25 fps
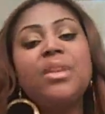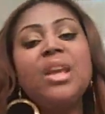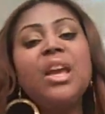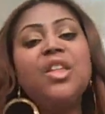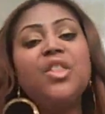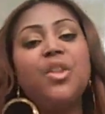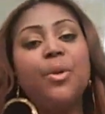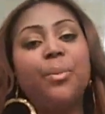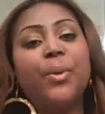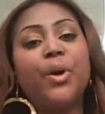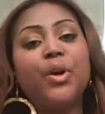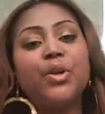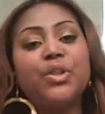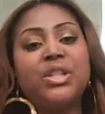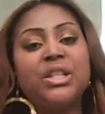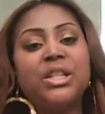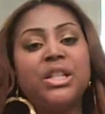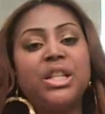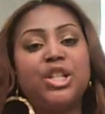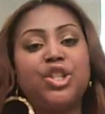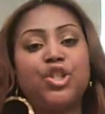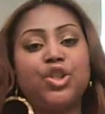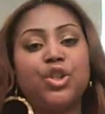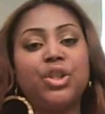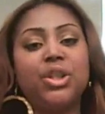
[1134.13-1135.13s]
the person
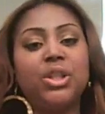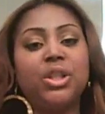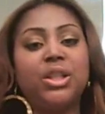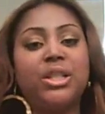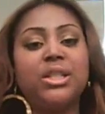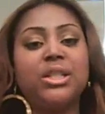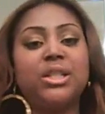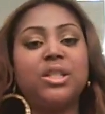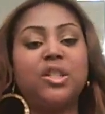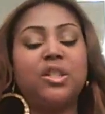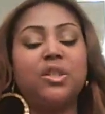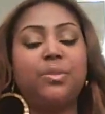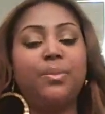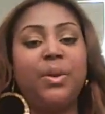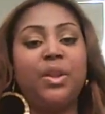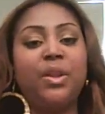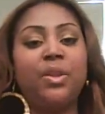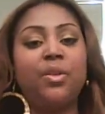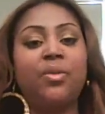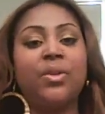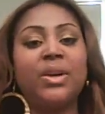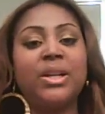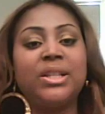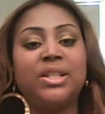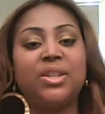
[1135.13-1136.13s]
that you love
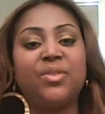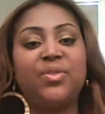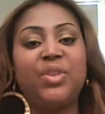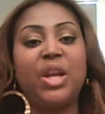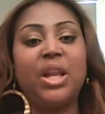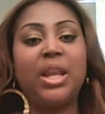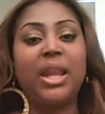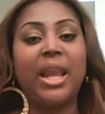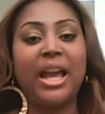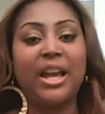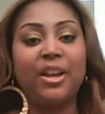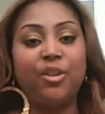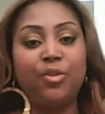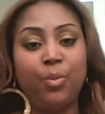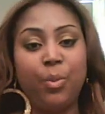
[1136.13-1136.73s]
and the